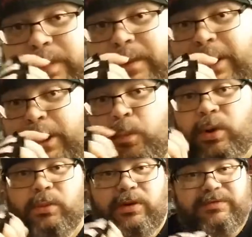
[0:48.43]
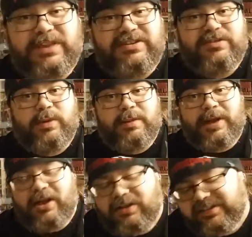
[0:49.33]
with American Werewolf. This is one of
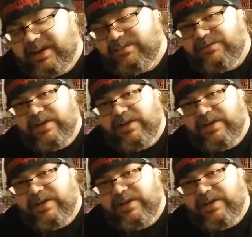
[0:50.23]
my all-time